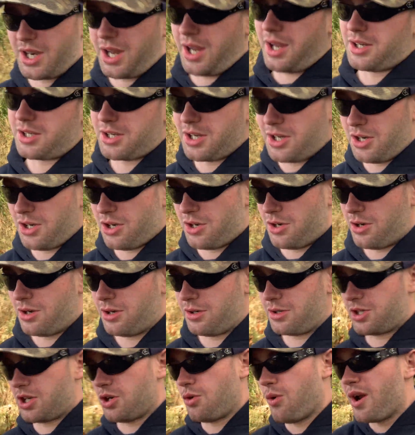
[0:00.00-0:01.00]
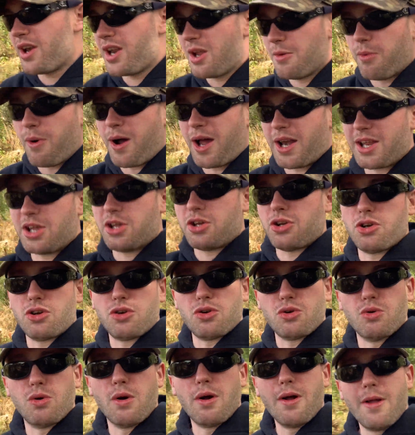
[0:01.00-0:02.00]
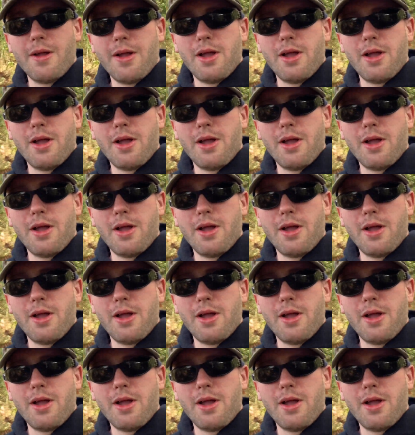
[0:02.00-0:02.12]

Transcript: And in, to anybody who